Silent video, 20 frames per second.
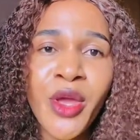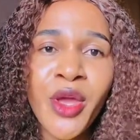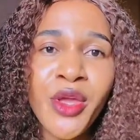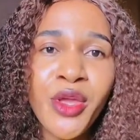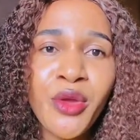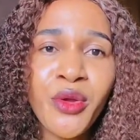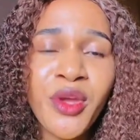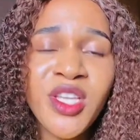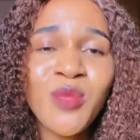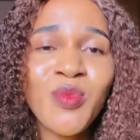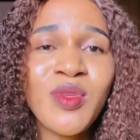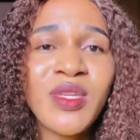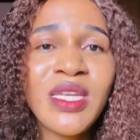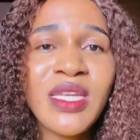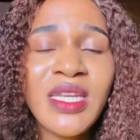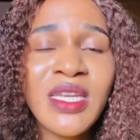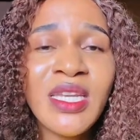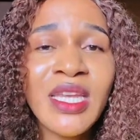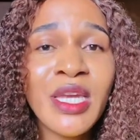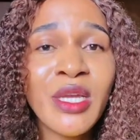You're going to be
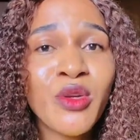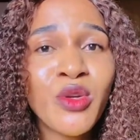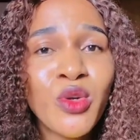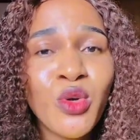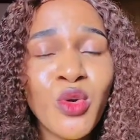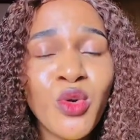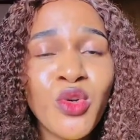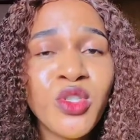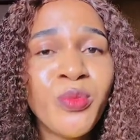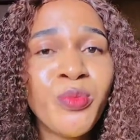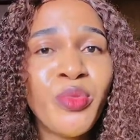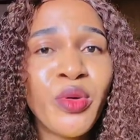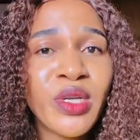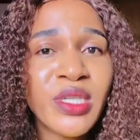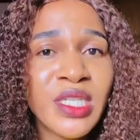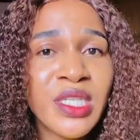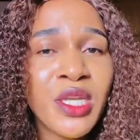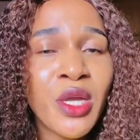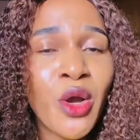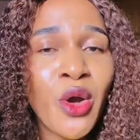needing a good
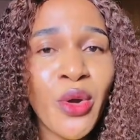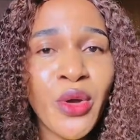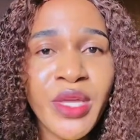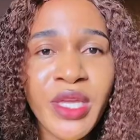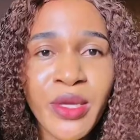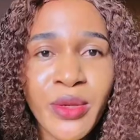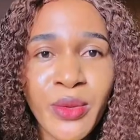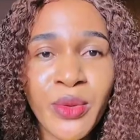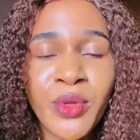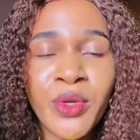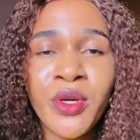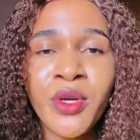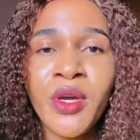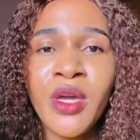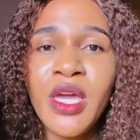body oil.